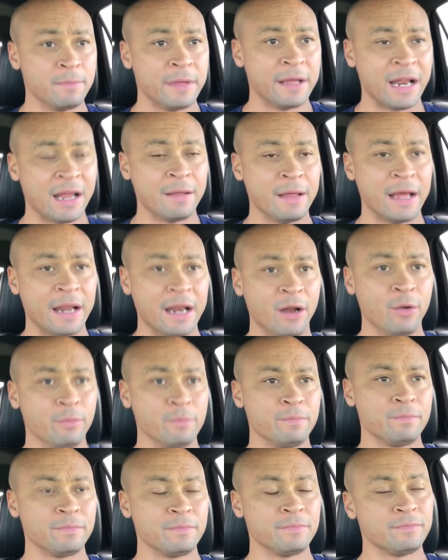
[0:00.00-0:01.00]
And I don't,
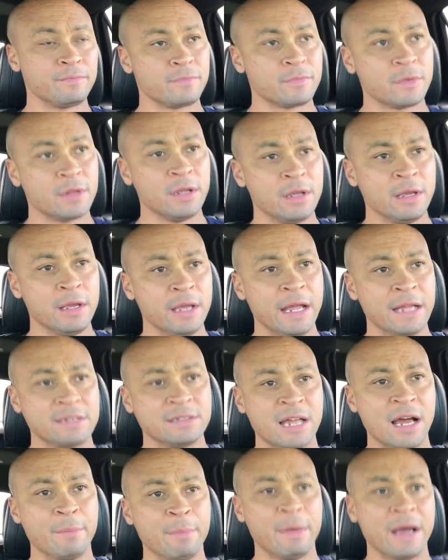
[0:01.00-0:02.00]
it's
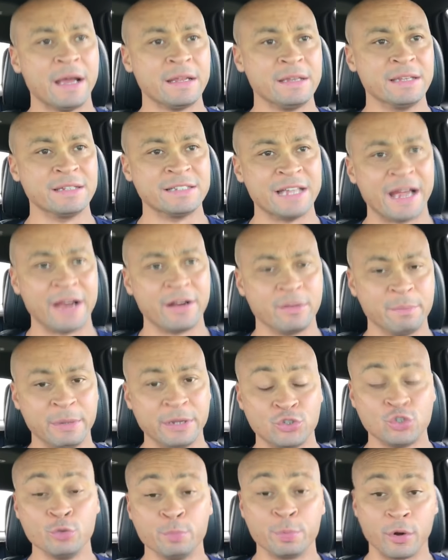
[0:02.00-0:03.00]
not my desire to be
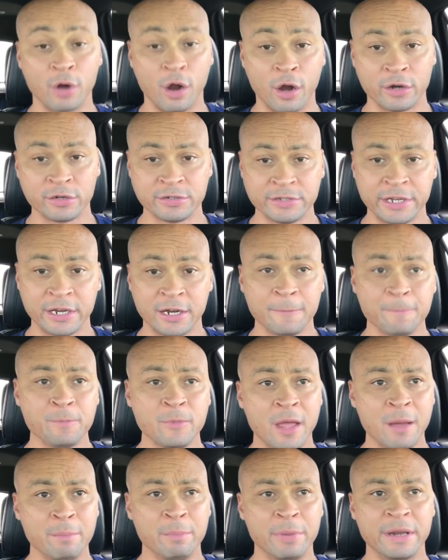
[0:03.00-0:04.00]
super harsh there,
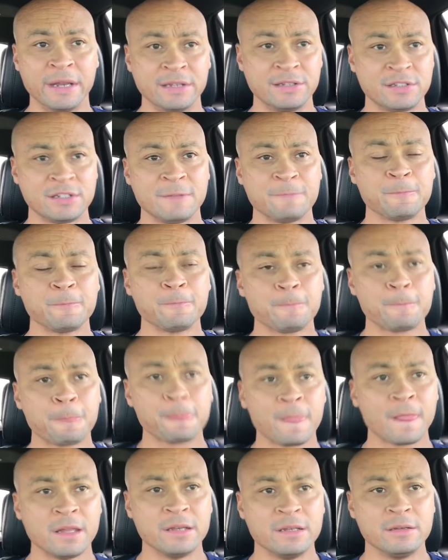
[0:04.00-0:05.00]
but
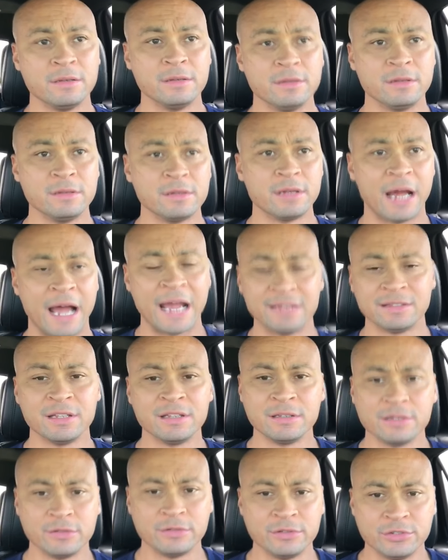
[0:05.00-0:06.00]

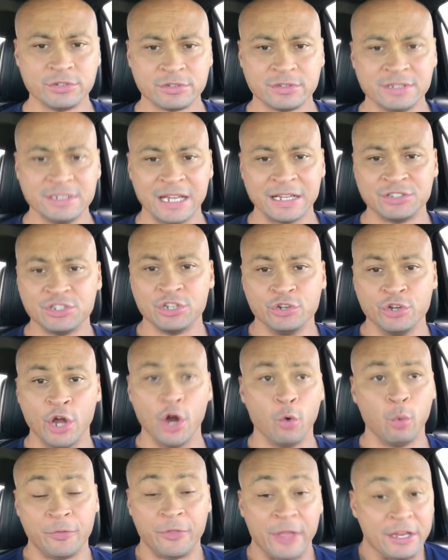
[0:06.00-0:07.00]
Iceland just doesn't know
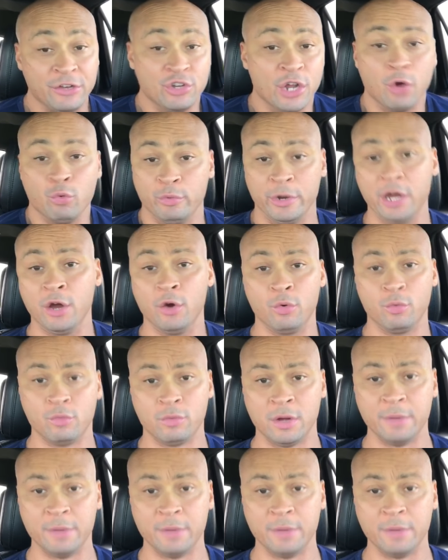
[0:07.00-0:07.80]
what they don't know.